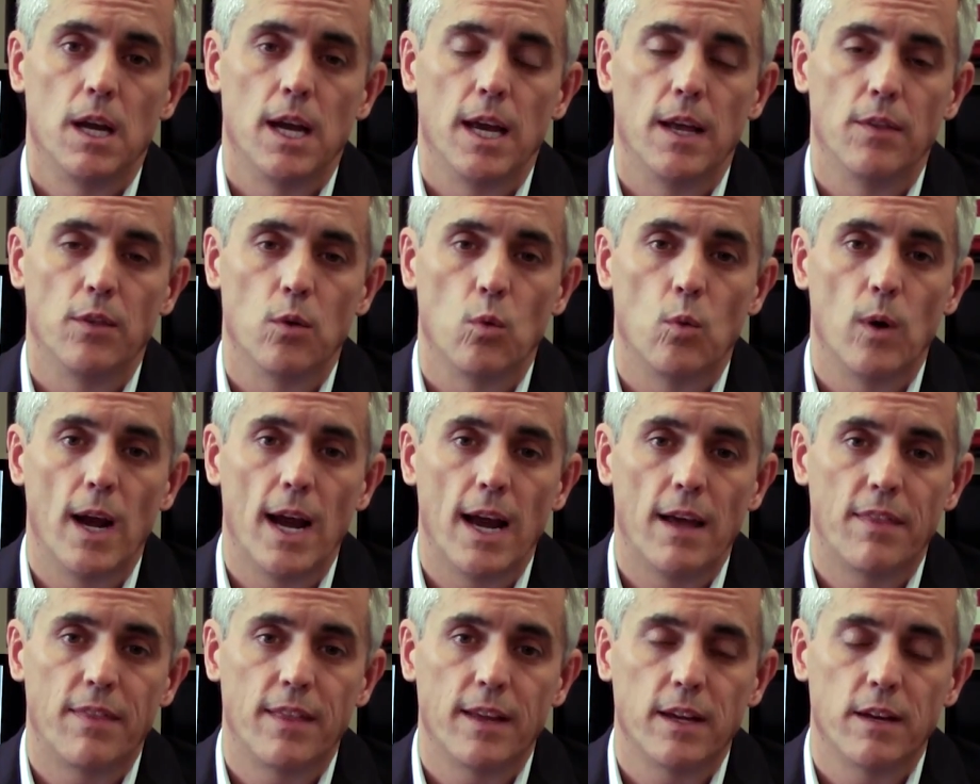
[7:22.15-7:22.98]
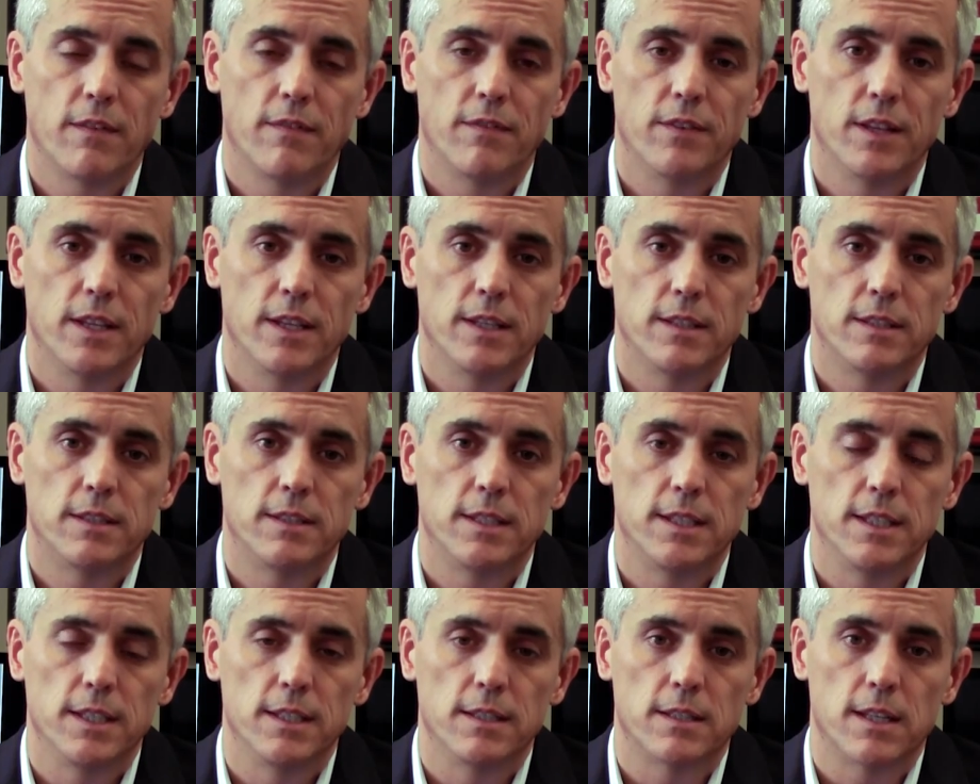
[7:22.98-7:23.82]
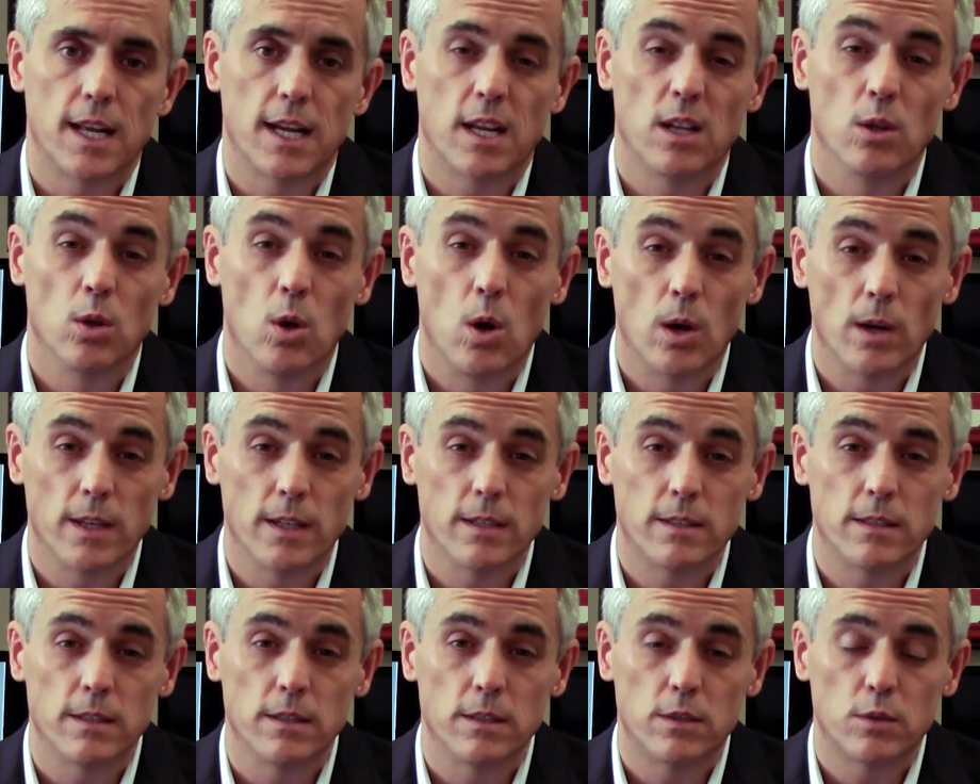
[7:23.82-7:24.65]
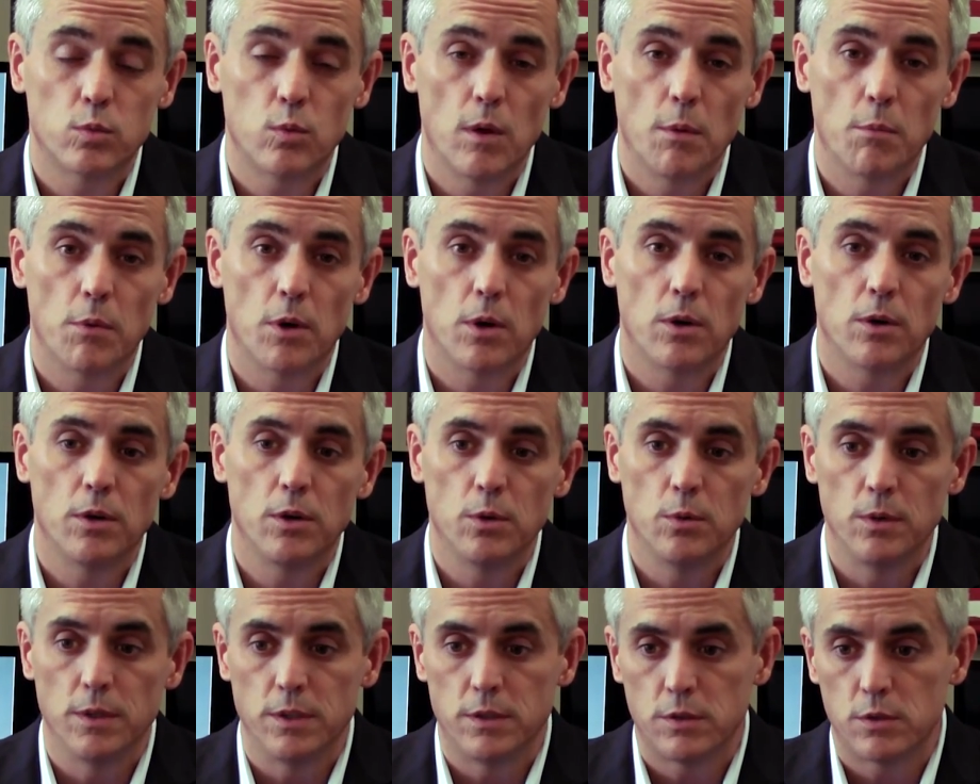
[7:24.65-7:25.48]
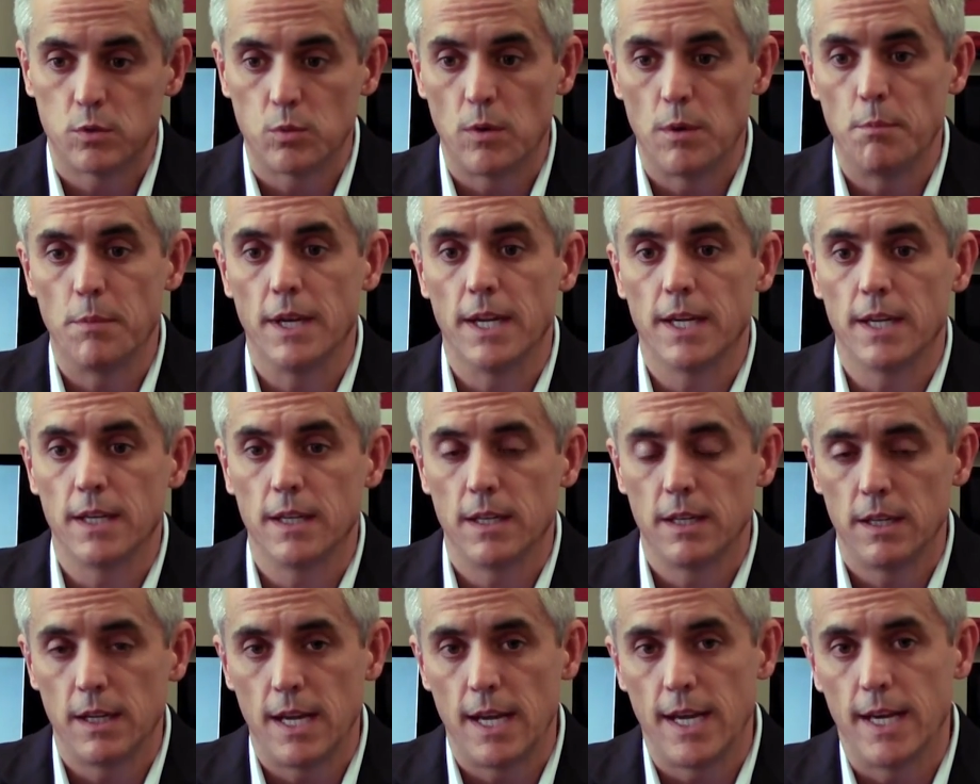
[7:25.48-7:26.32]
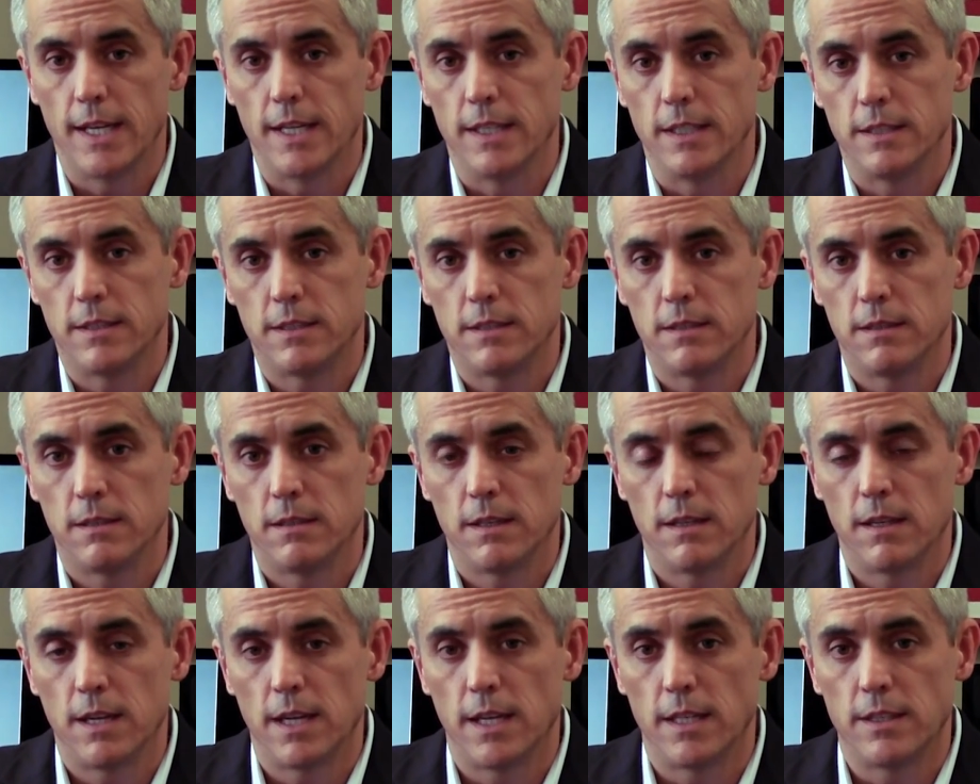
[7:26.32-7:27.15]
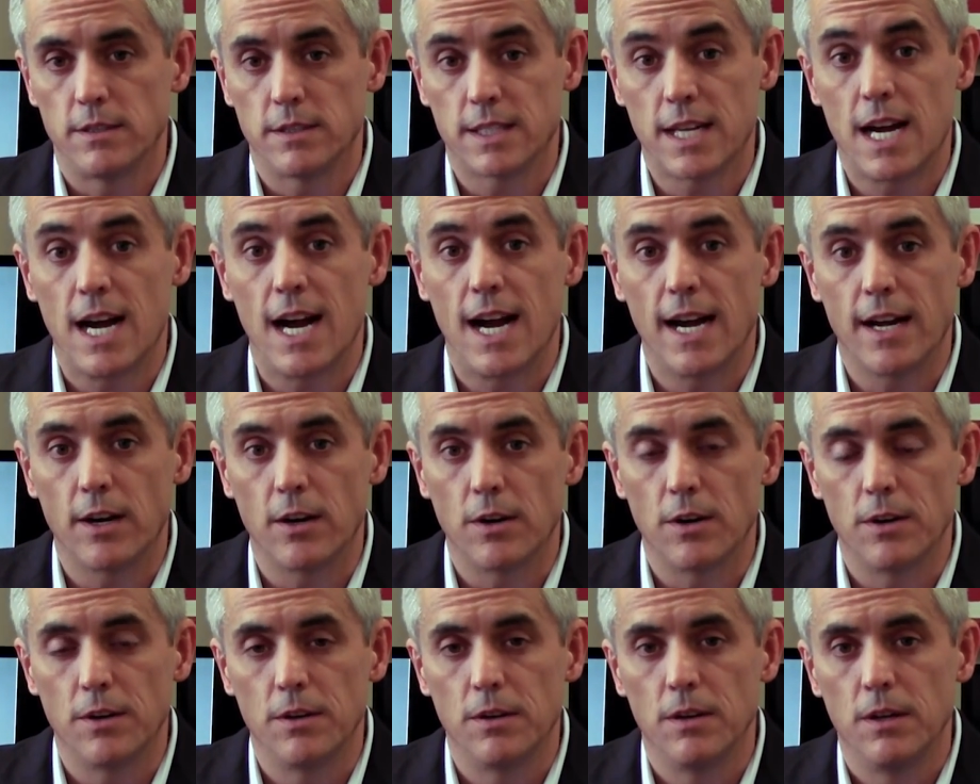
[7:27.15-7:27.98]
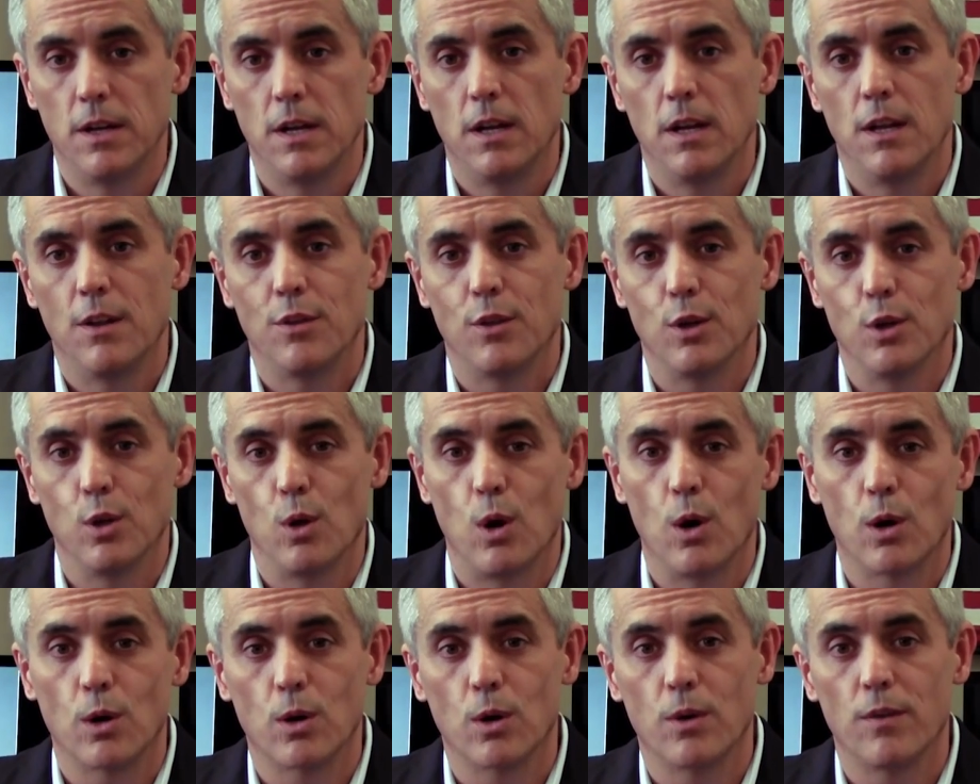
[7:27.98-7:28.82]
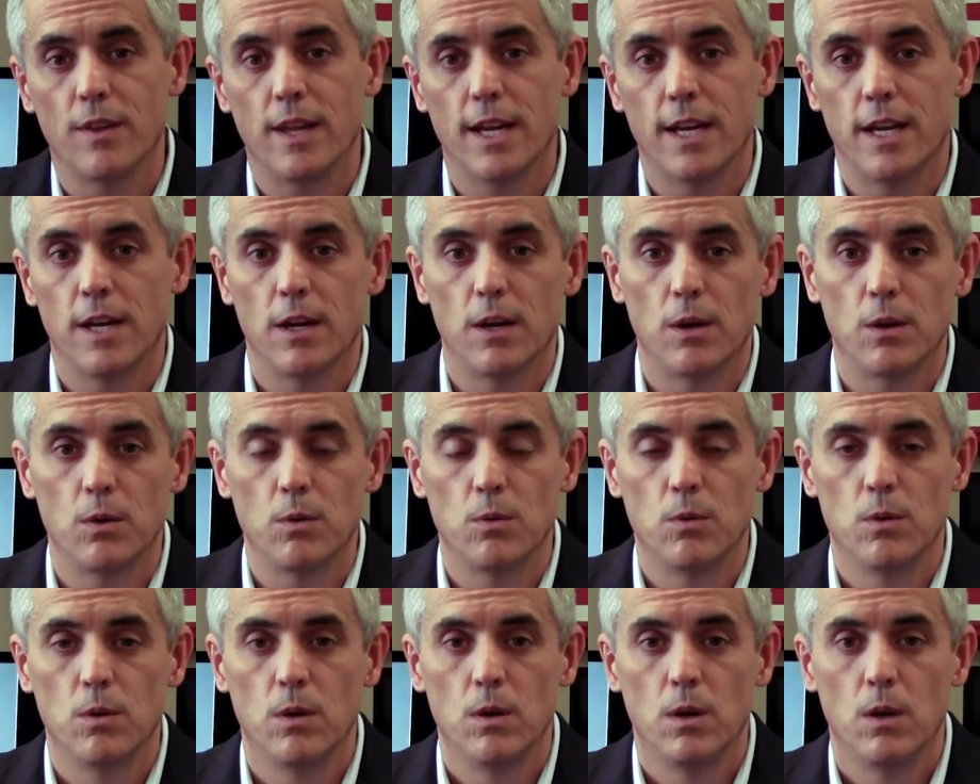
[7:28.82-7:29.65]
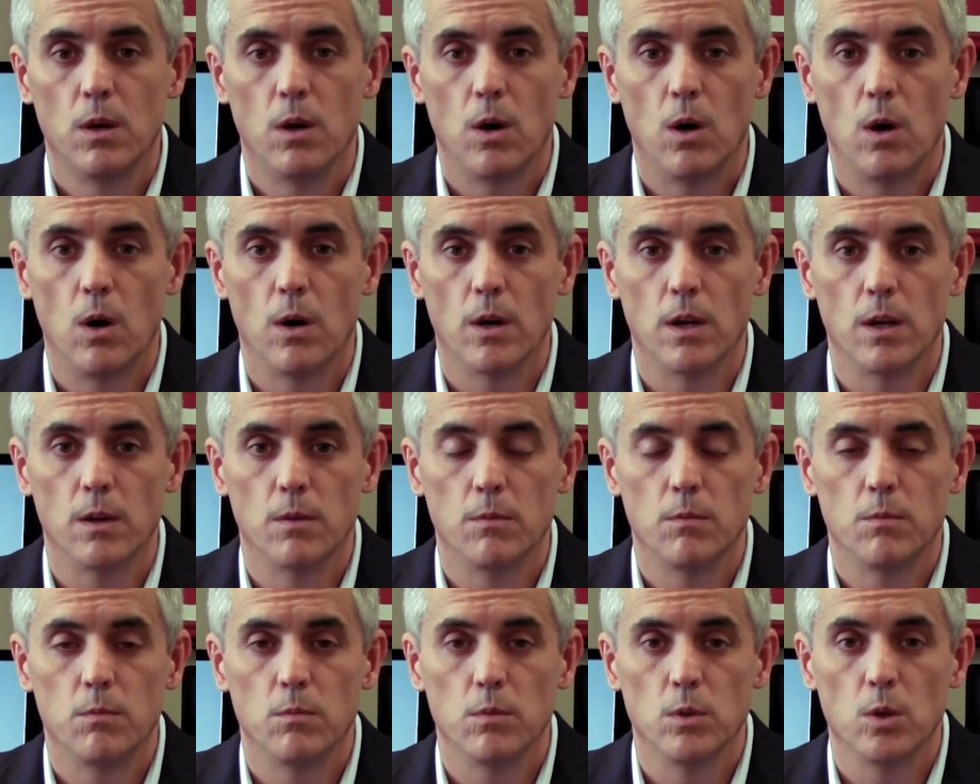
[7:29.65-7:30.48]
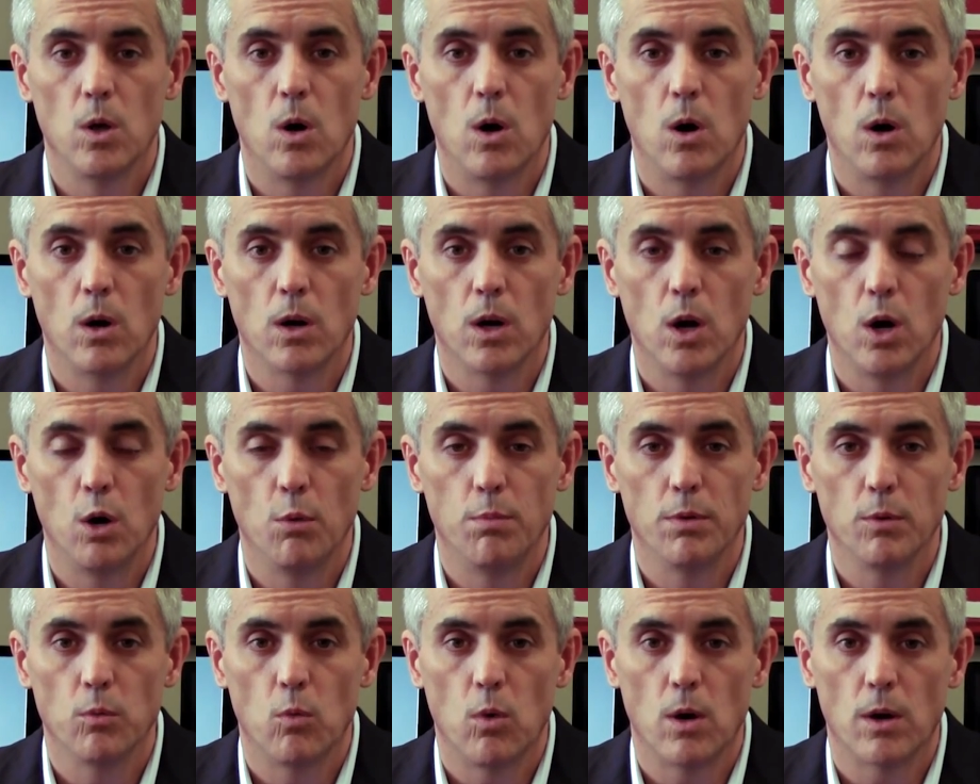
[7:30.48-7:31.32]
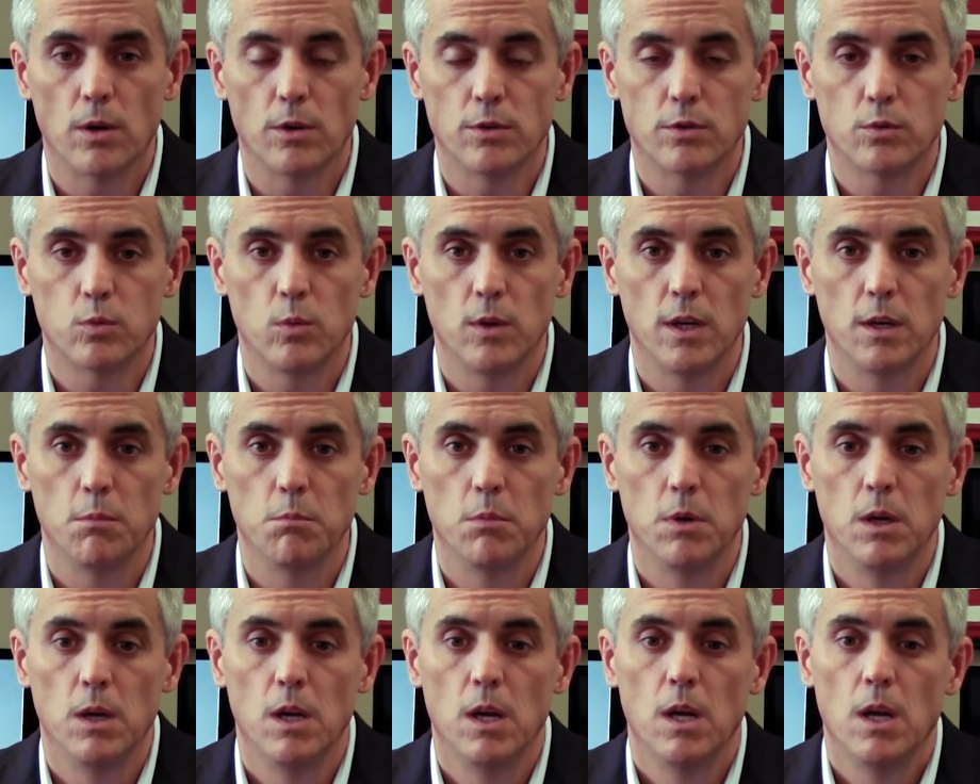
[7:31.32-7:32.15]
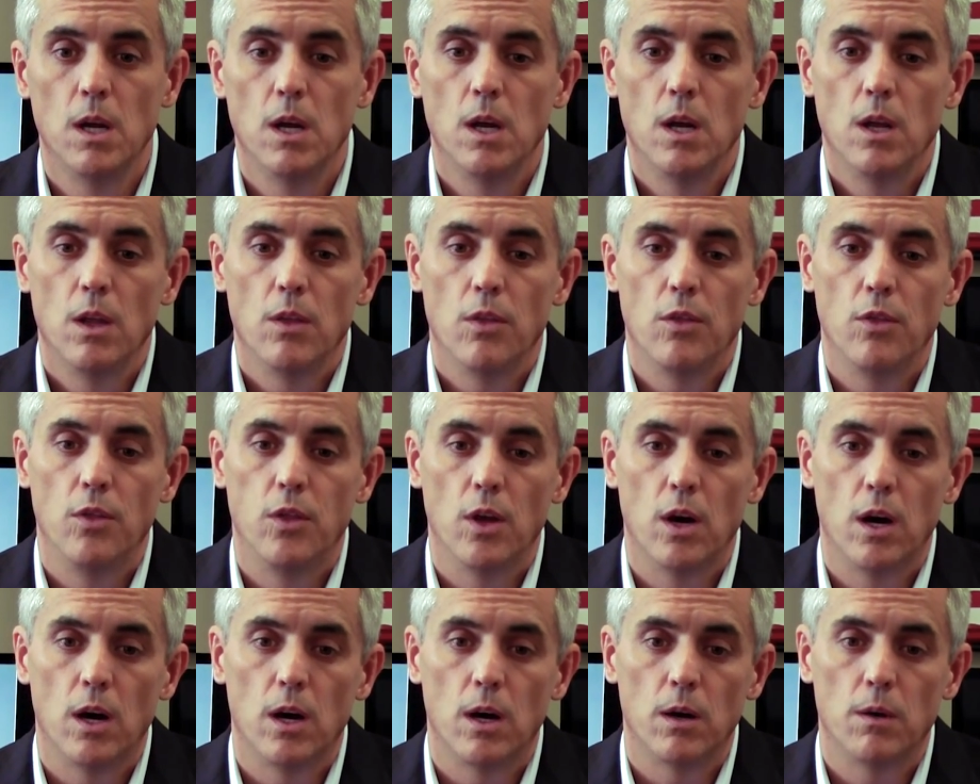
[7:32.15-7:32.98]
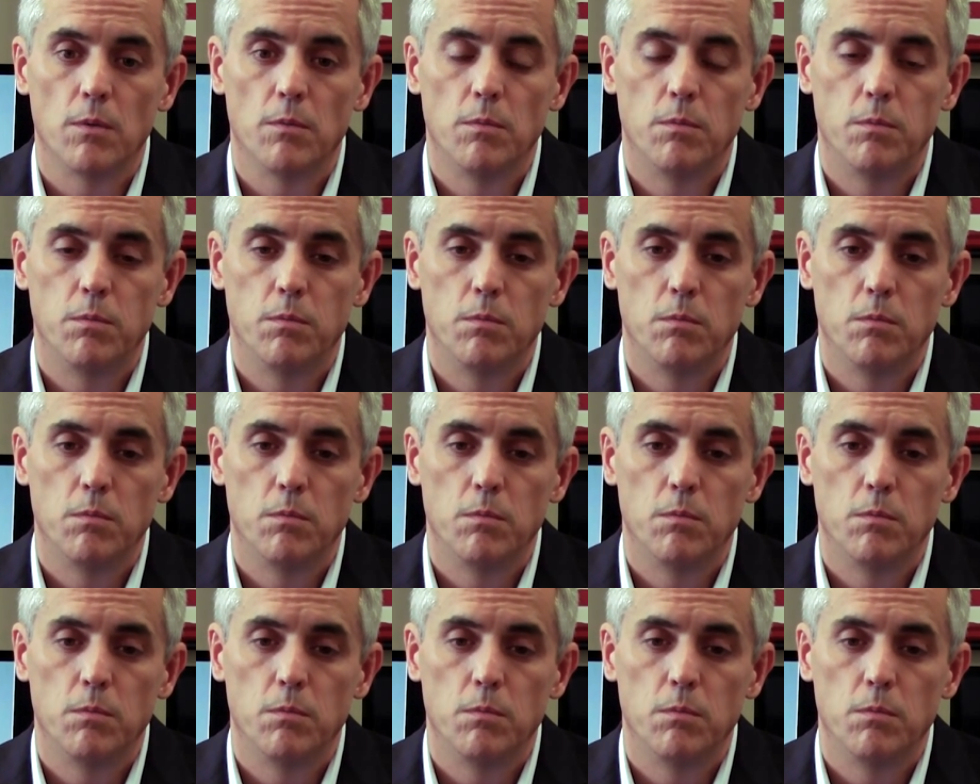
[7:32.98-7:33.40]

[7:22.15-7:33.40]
And the way I think of this is like a long distance swimmer who is swimming and is tired the longer they go on a long open water swim. The